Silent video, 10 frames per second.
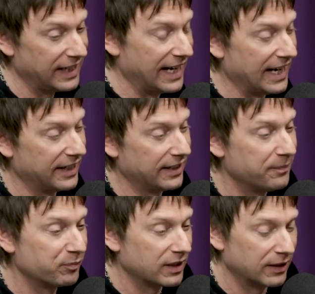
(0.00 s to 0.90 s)
And
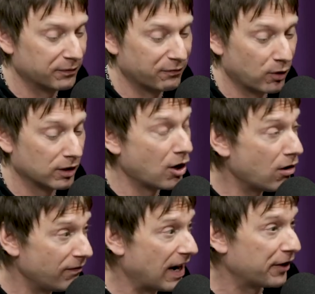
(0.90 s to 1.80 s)
for
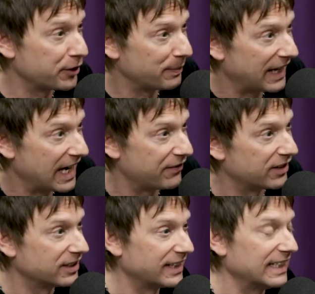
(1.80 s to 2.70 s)
low value behaviors,